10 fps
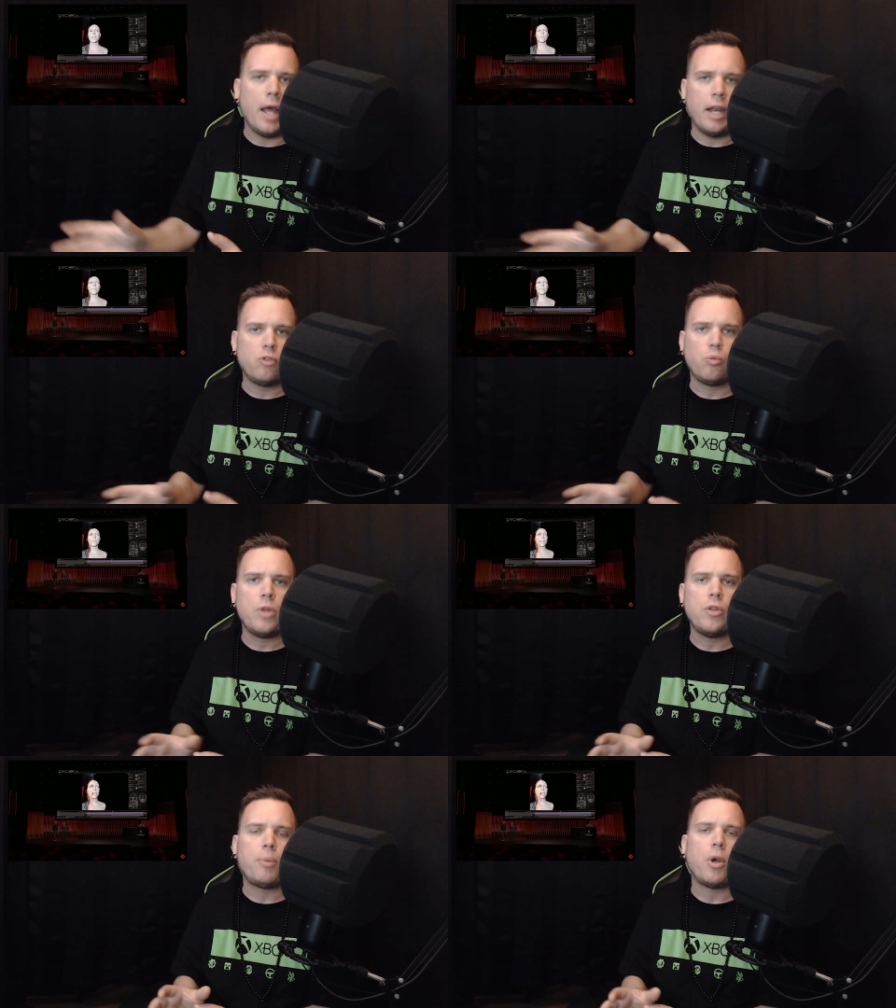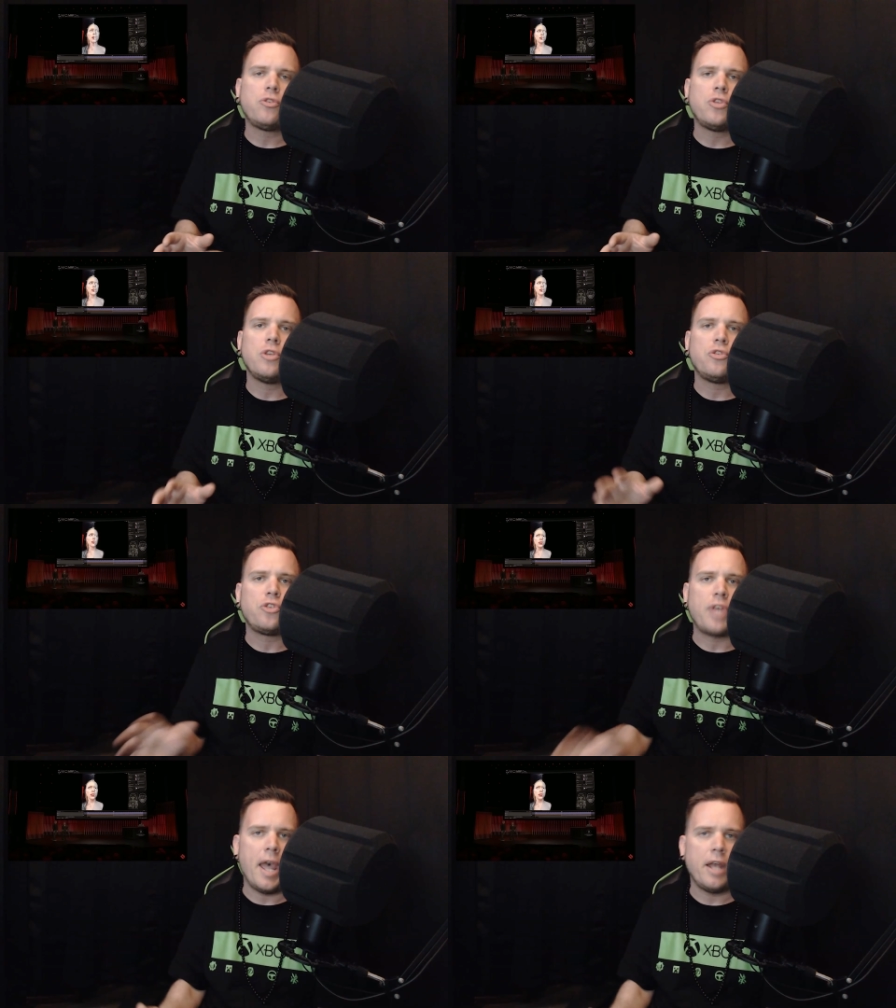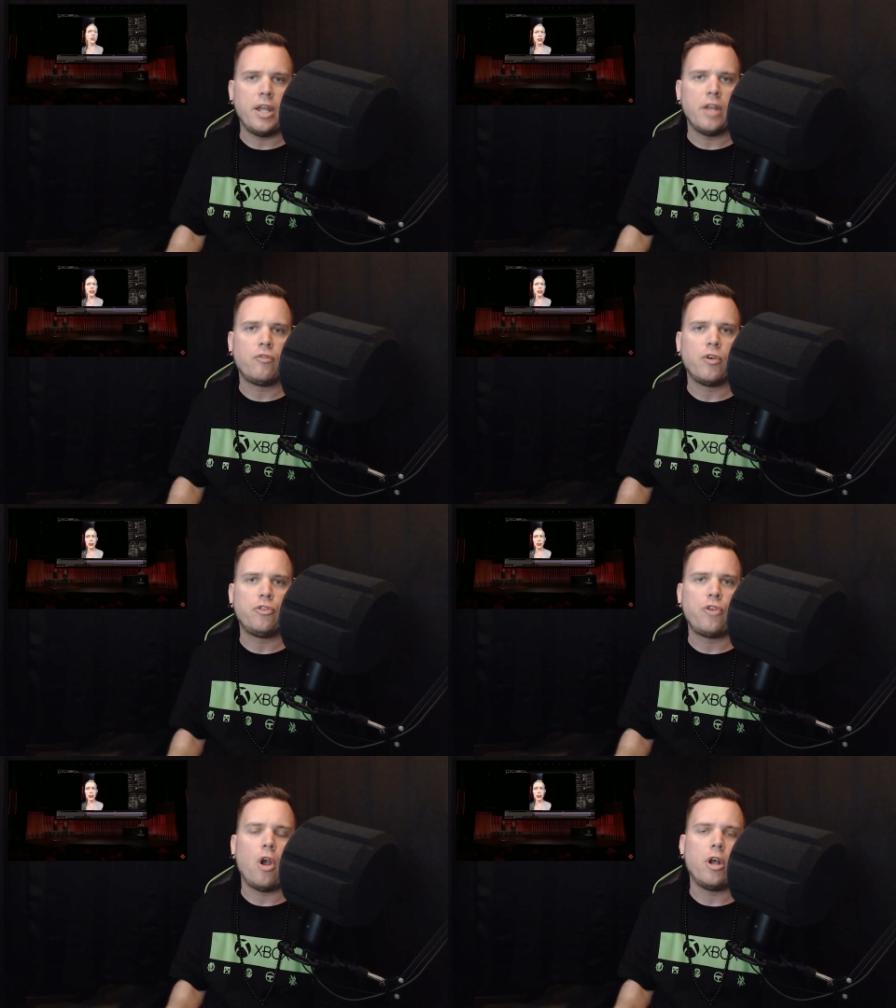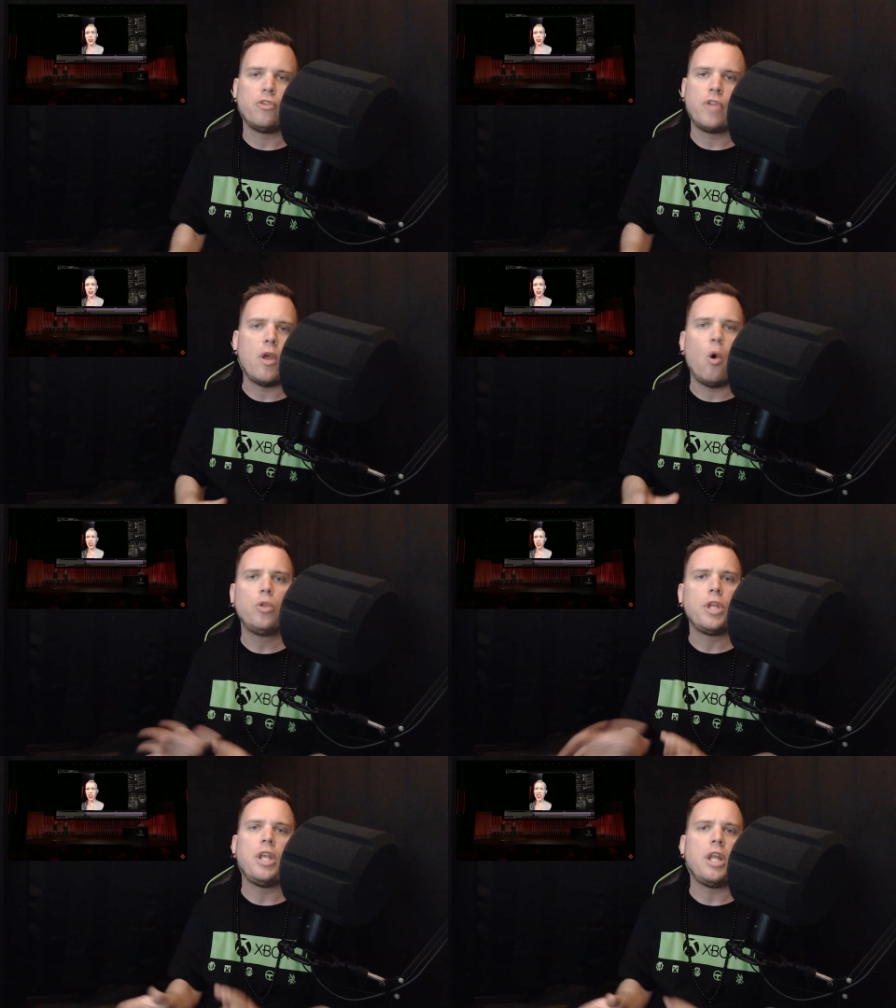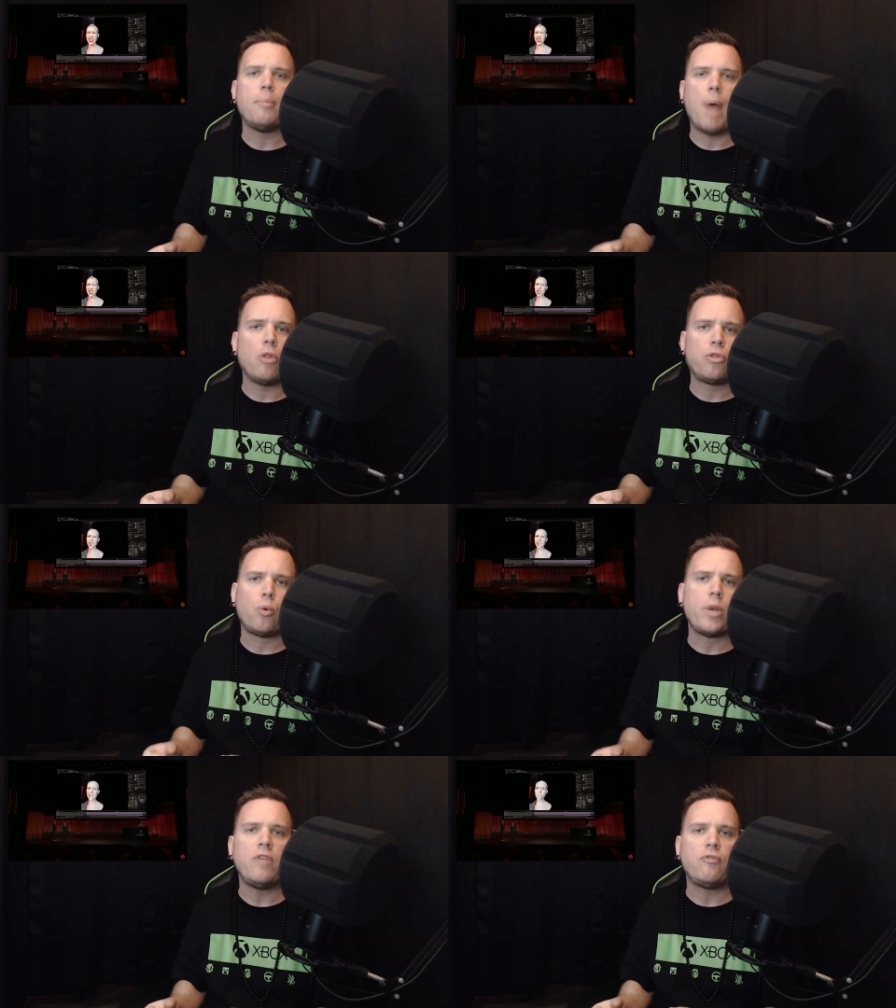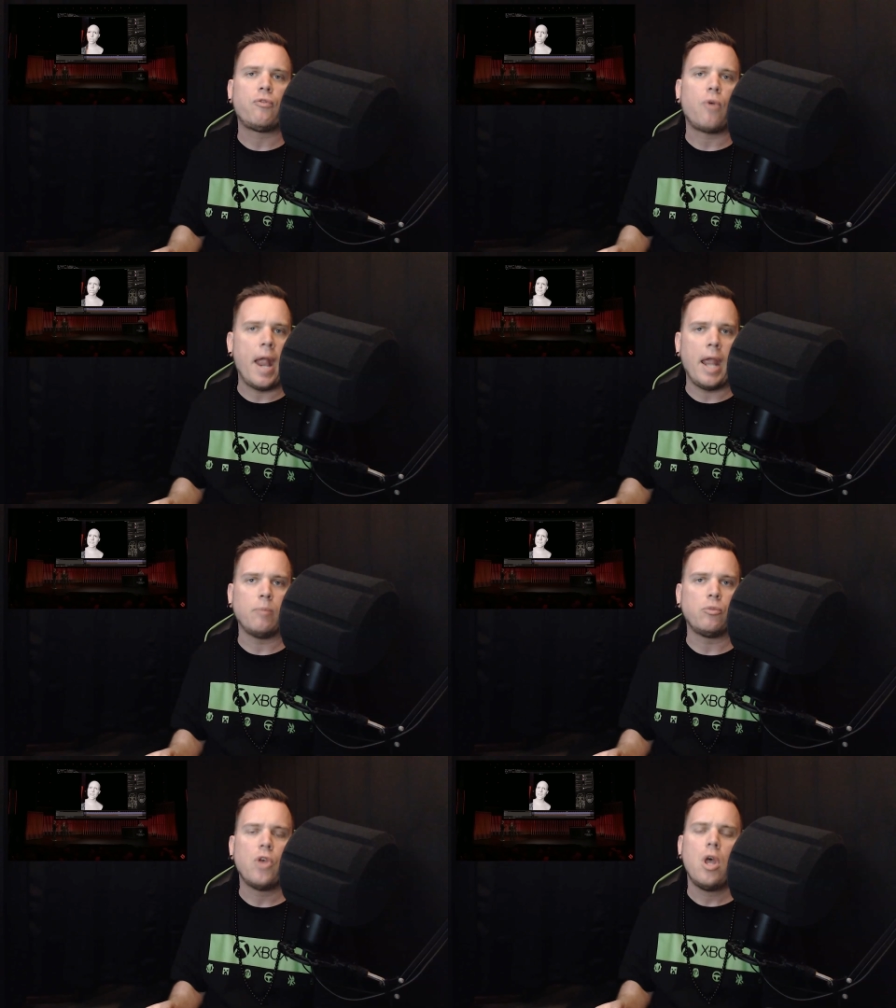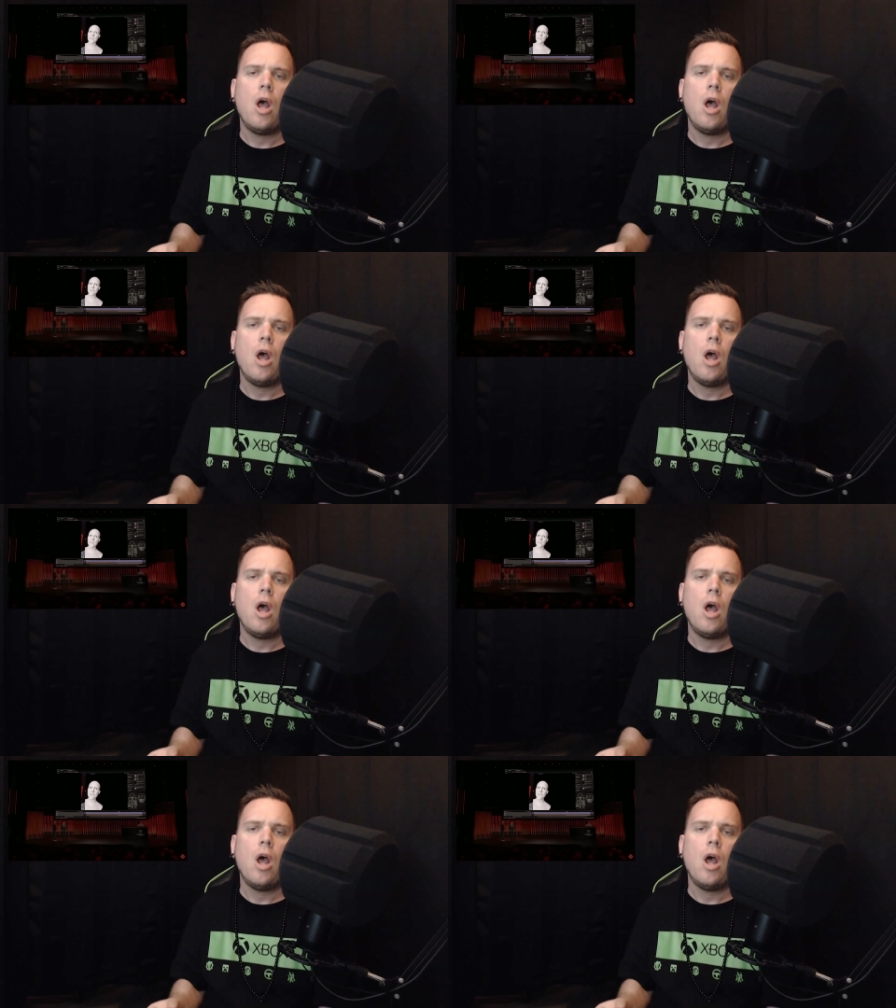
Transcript: that as when the person is scanned in for starters they only need about three frames